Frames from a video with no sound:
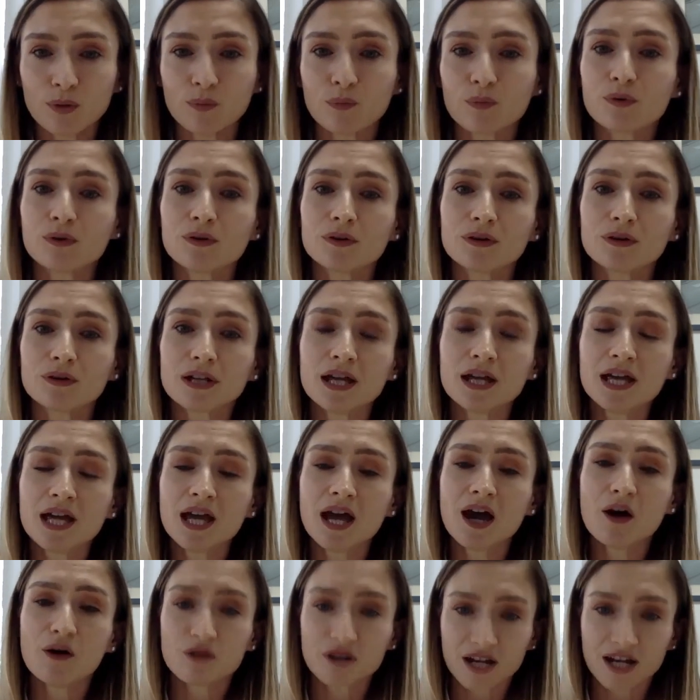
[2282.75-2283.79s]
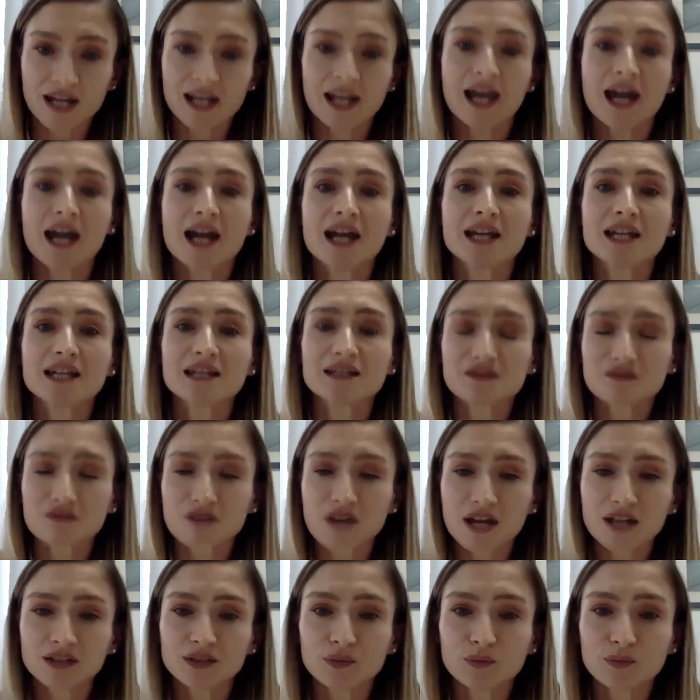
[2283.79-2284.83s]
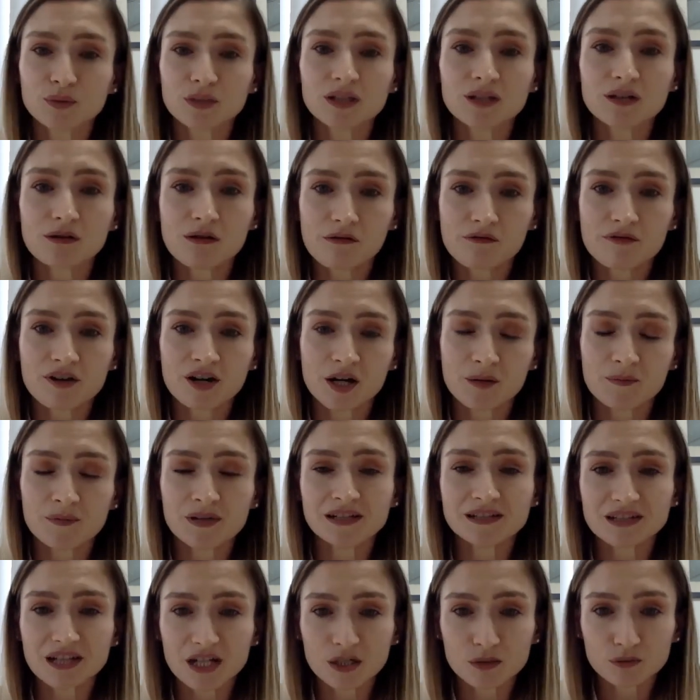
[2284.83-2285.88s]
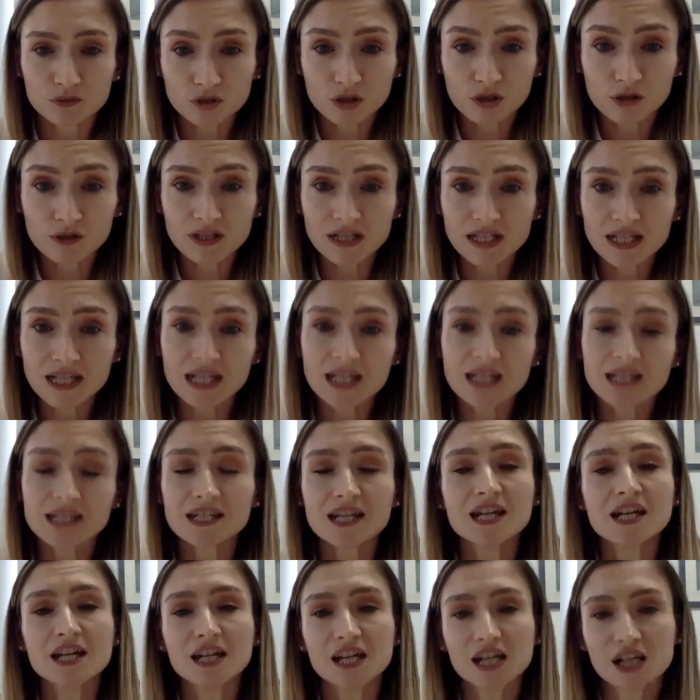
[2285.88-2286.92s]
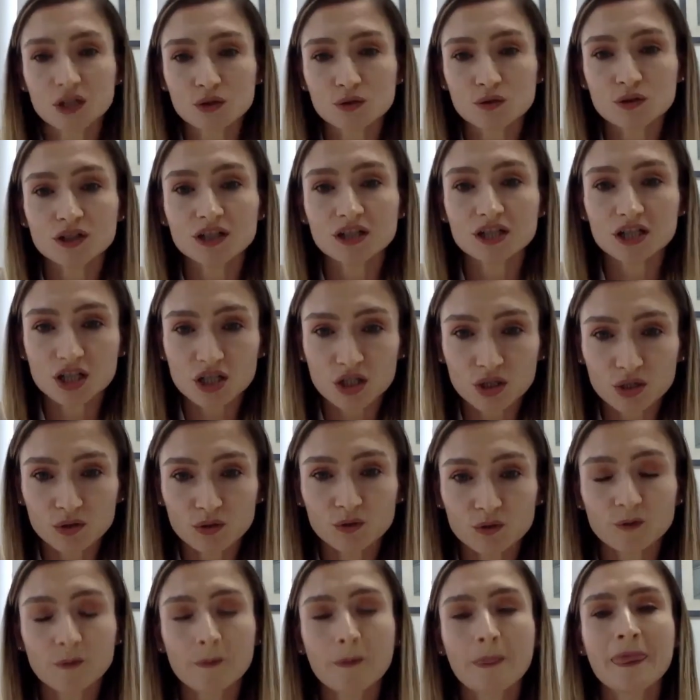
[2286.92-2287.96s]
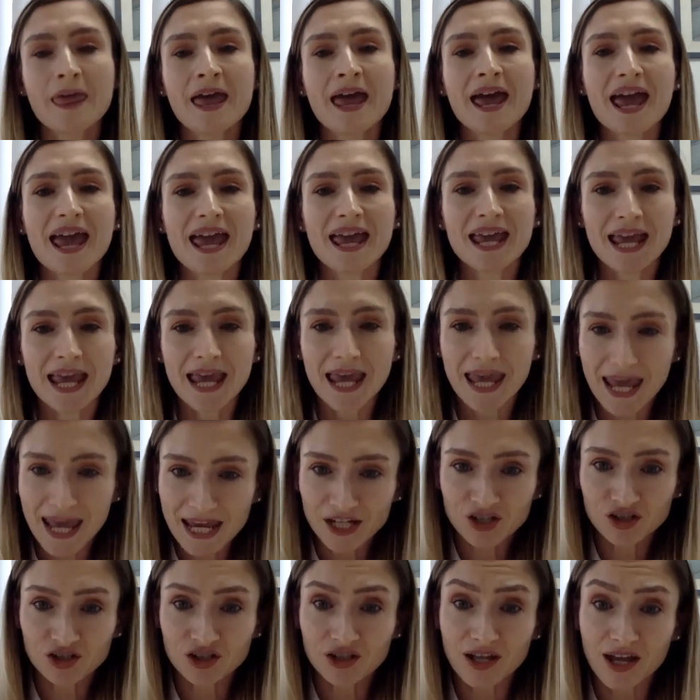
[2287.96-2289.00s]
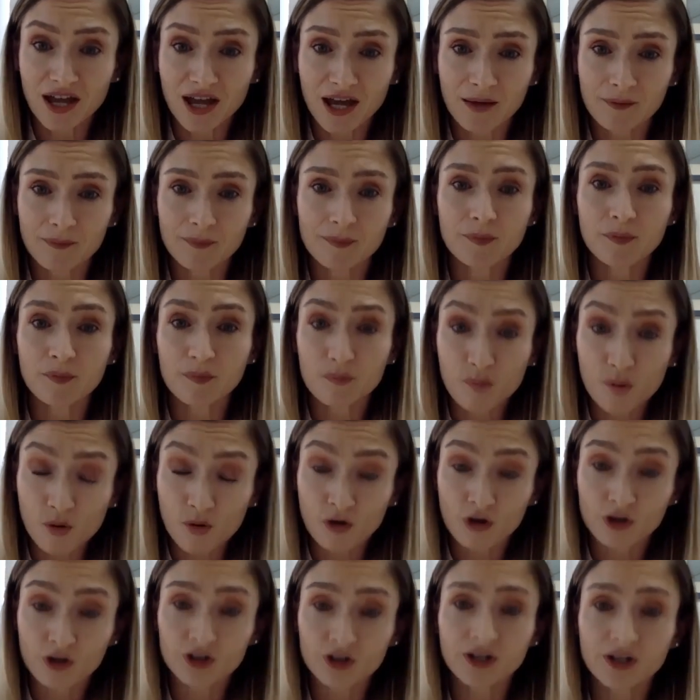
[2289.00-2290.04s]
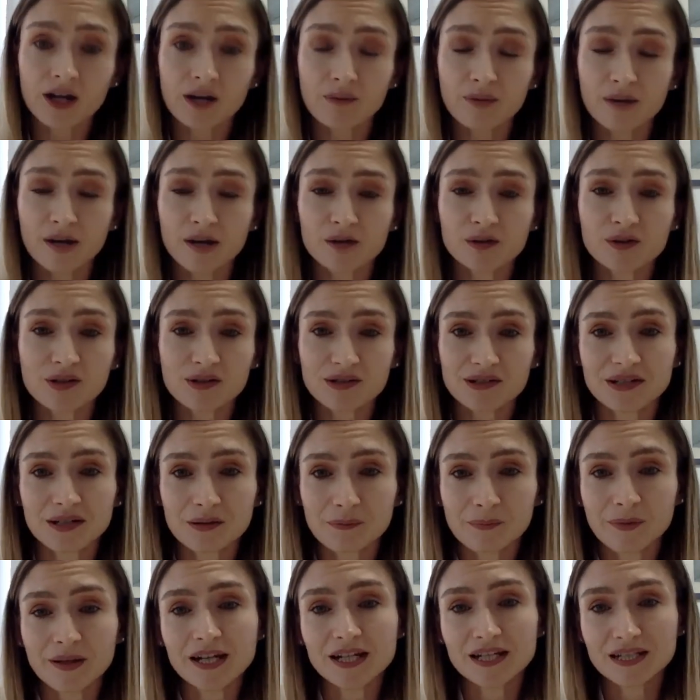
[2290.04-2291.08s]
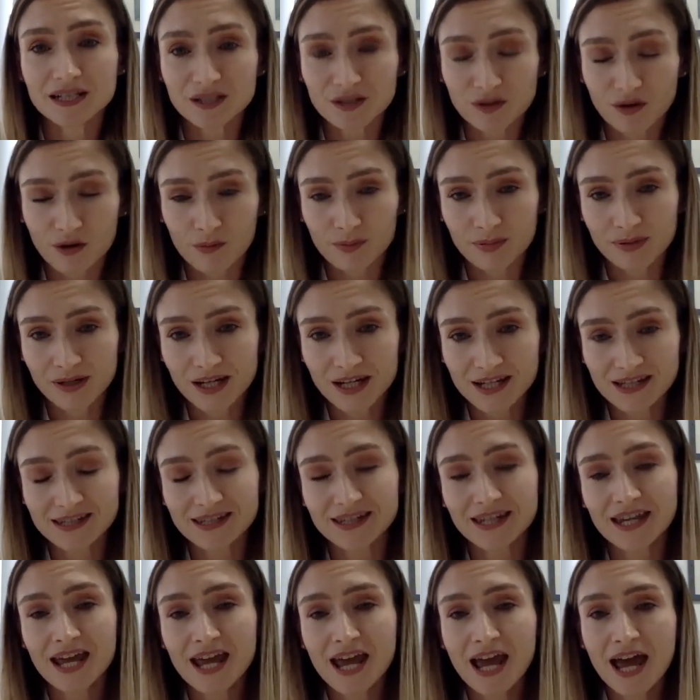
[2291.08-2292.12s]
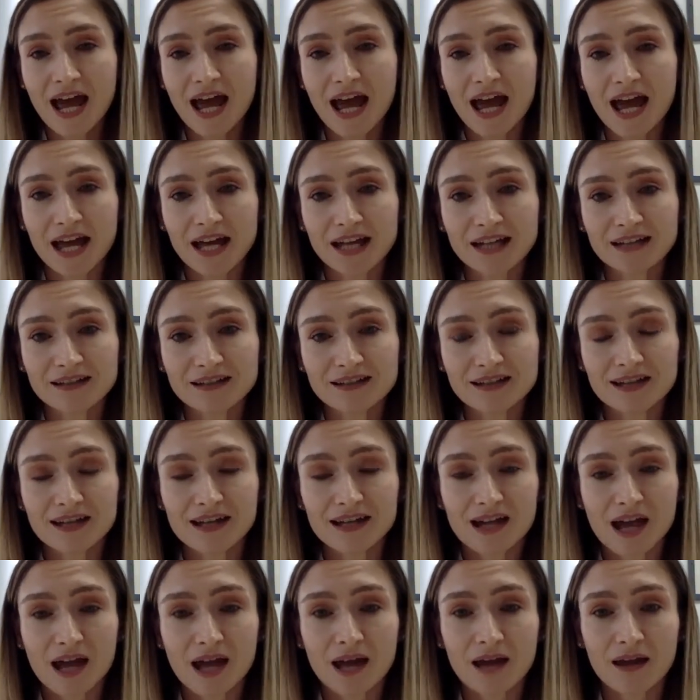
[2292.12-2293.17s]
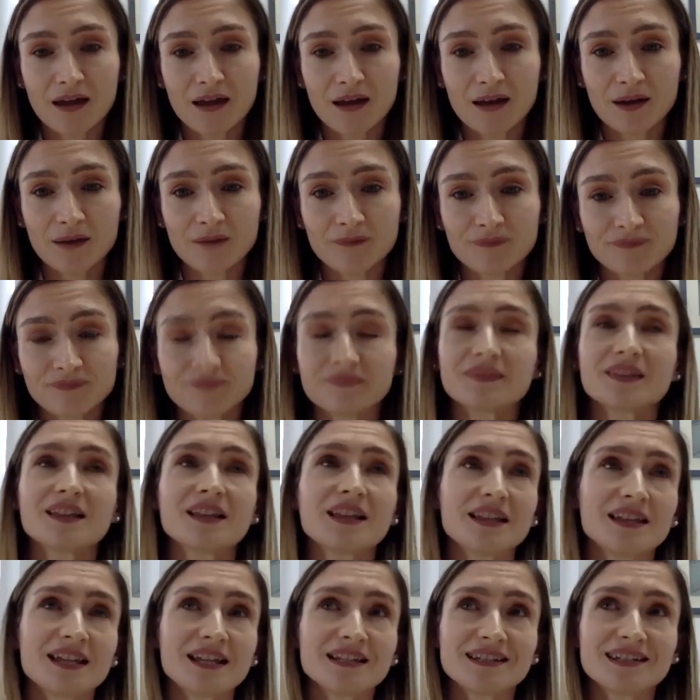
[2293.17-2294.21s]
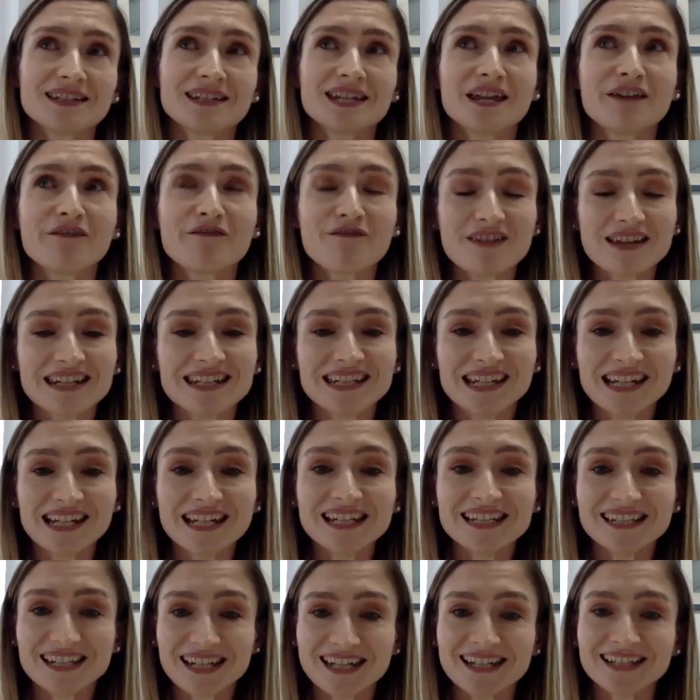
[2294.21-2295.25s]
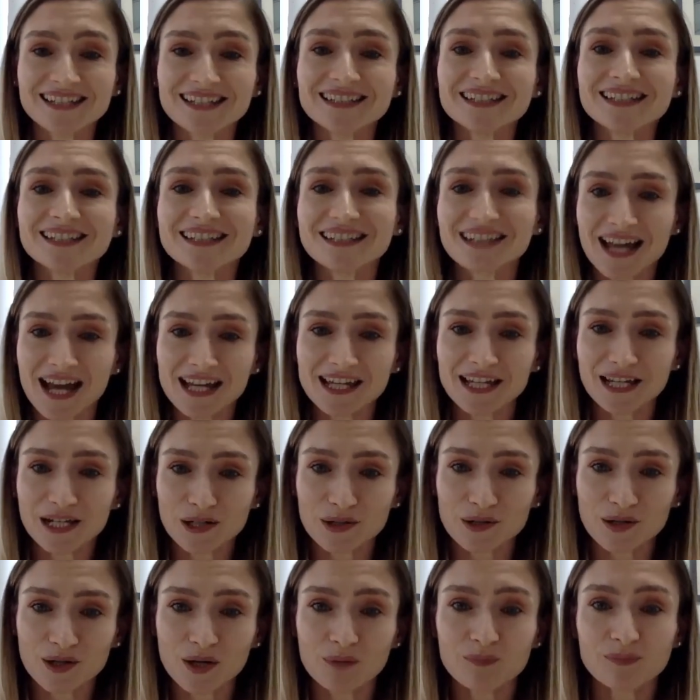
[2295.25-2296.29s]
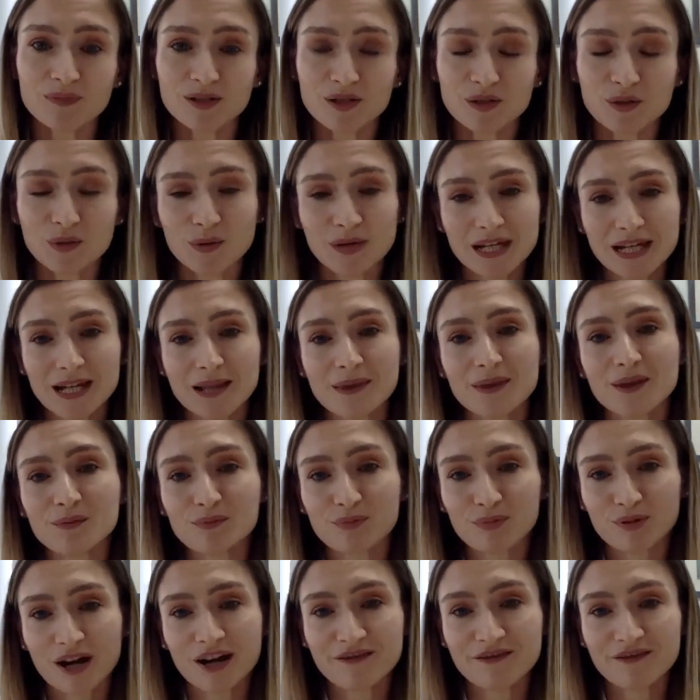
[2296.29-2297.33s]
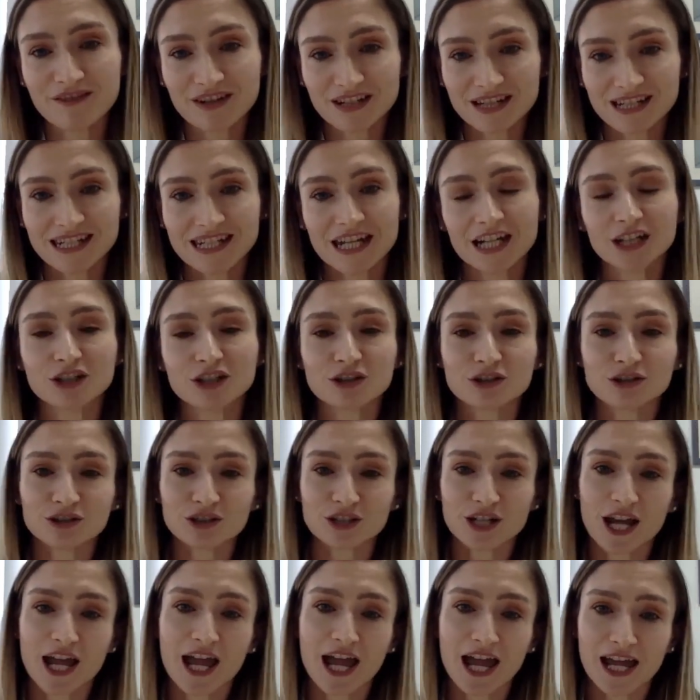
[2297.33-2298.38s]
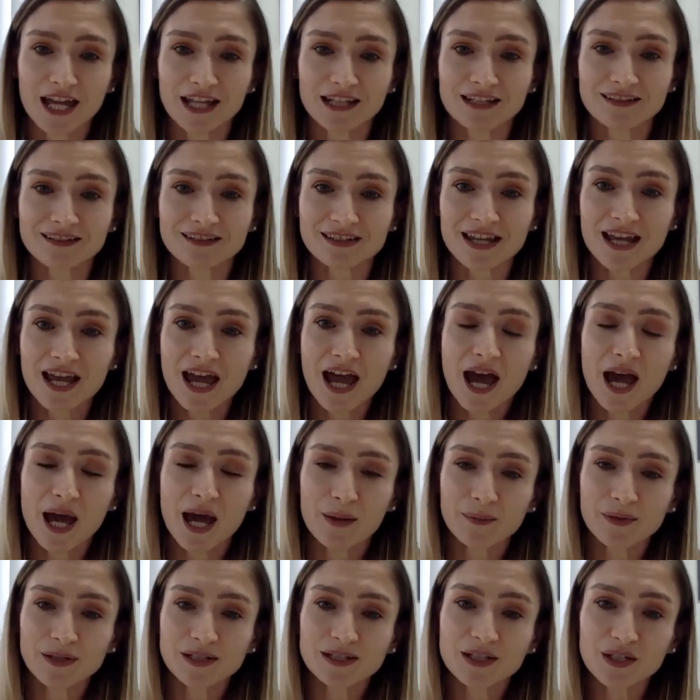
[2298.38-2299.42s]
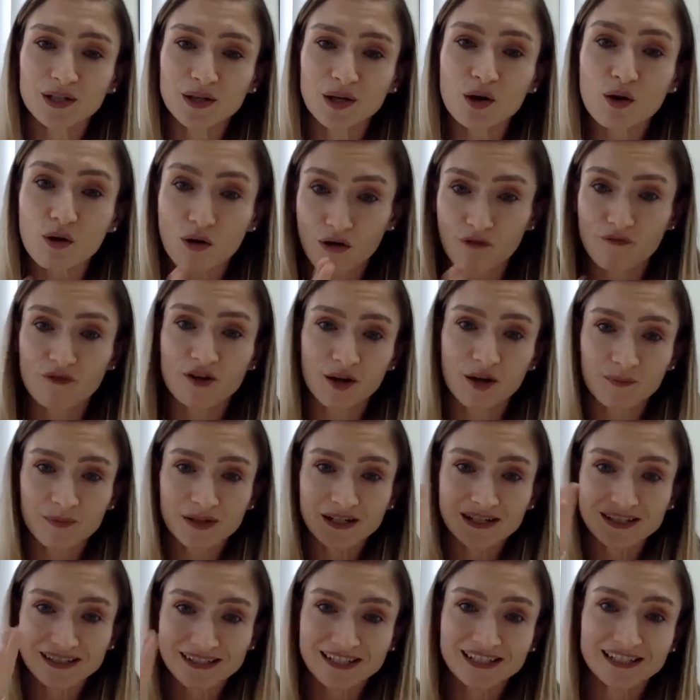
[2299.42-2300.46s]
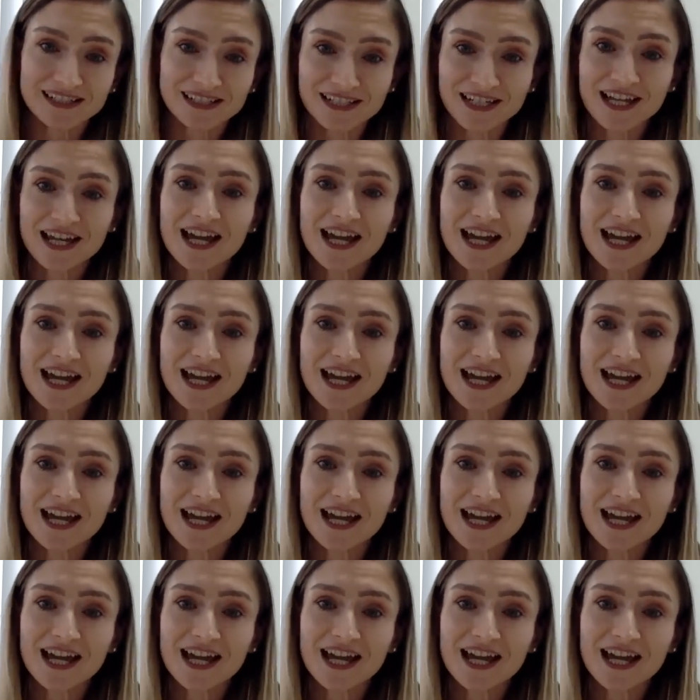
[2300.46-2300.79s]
will organize together with the governmental authorities in order to engage them more about sustainability topics and let's say facilitate the dialogue between the private sector and the governmental